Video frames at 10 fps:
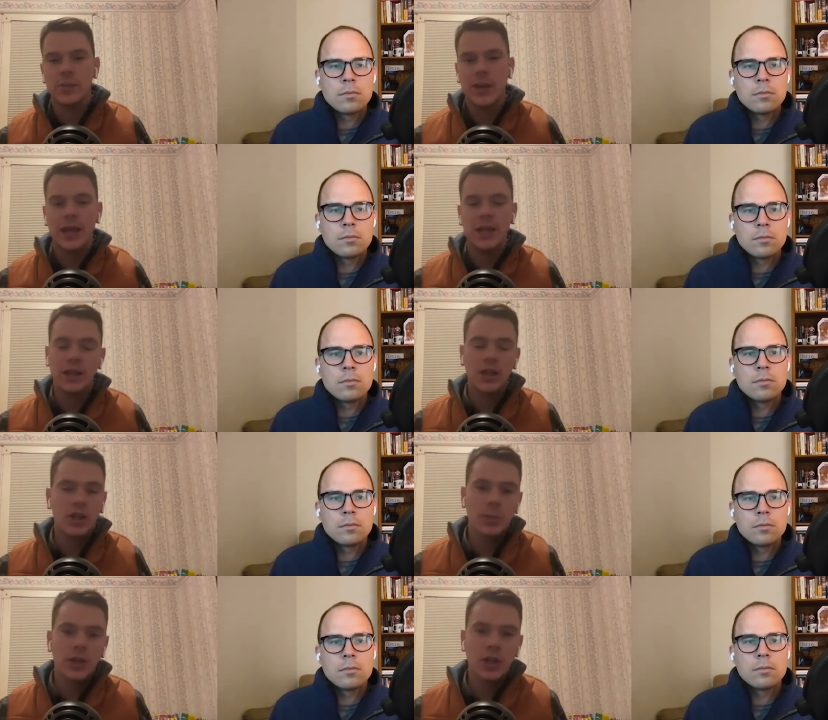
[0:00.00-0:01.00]
Speaker 1: bad. Like it could
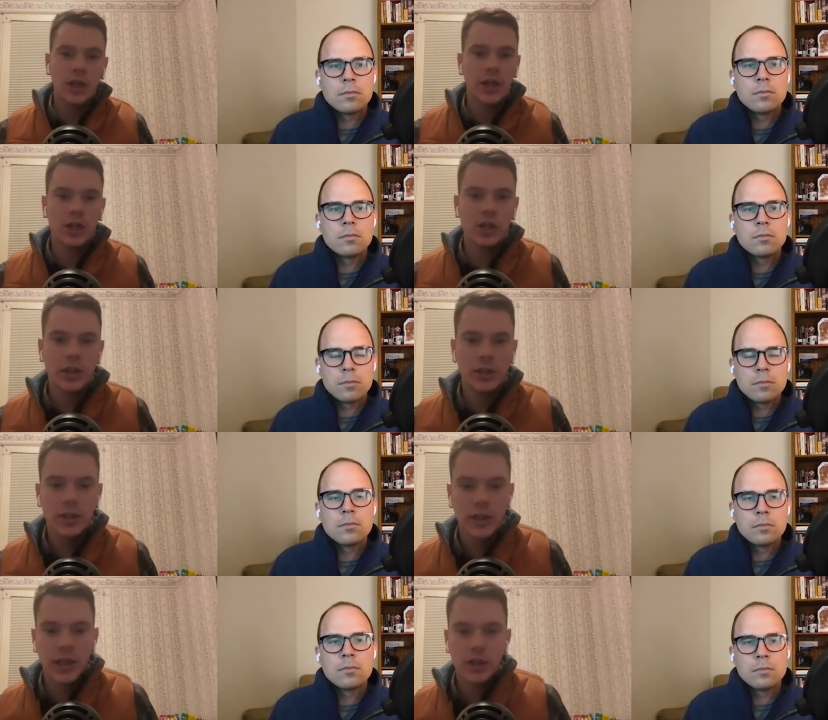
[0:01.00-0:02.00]
be good. It could
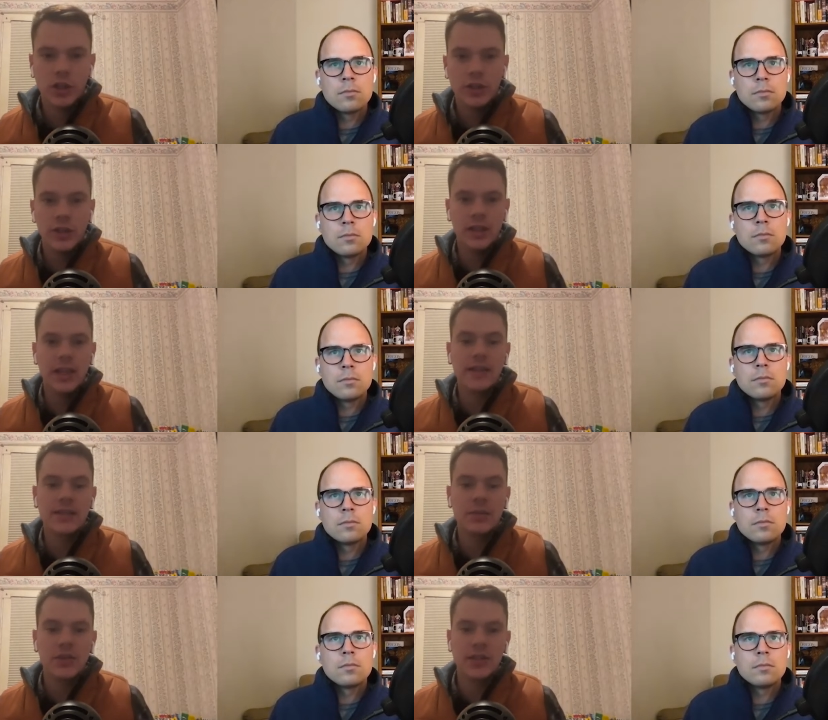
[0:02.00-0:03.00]
it could get
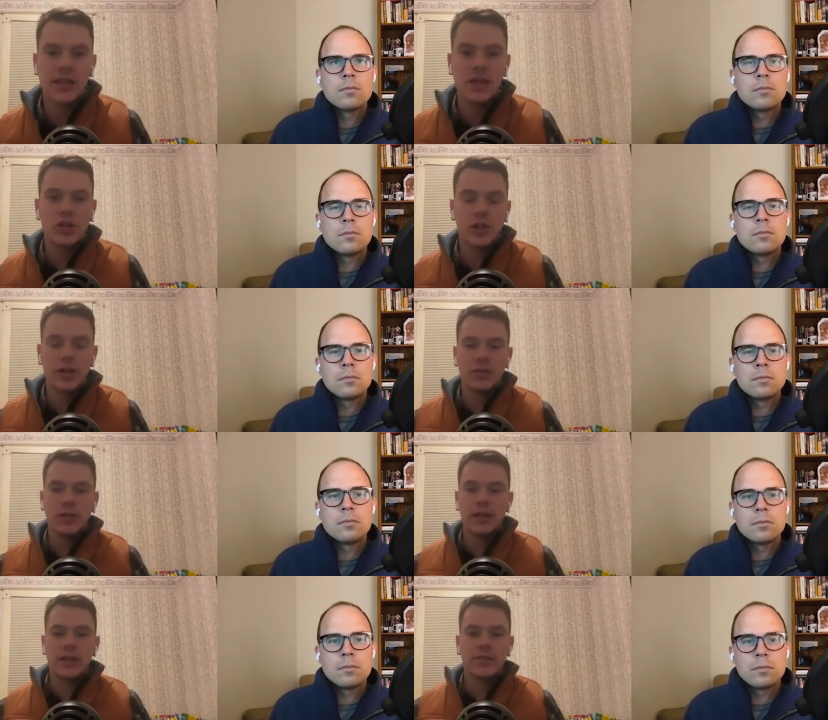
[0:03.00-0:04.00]
someone's attention, and really
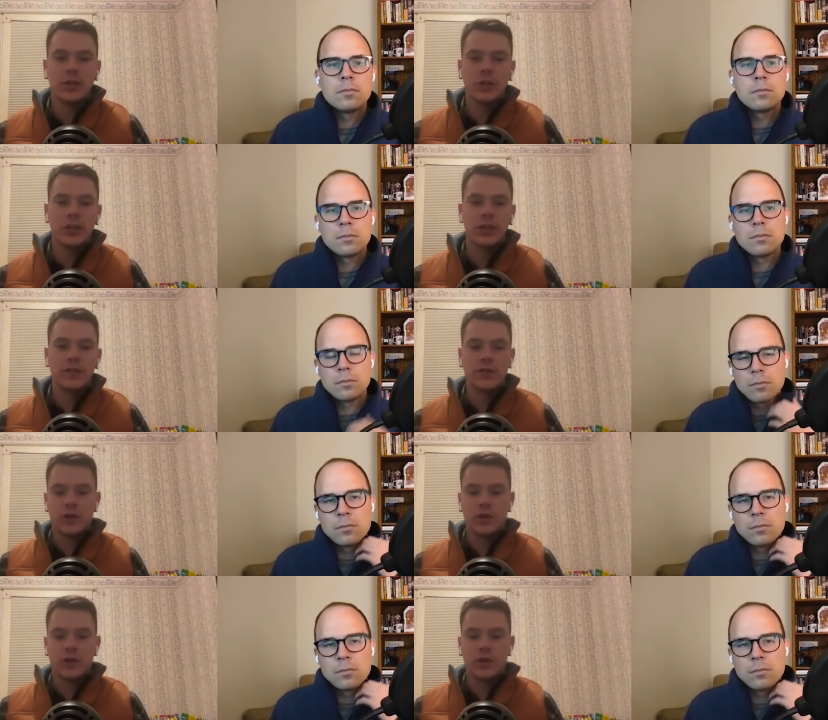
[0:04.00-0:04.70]
that's what you're looking for.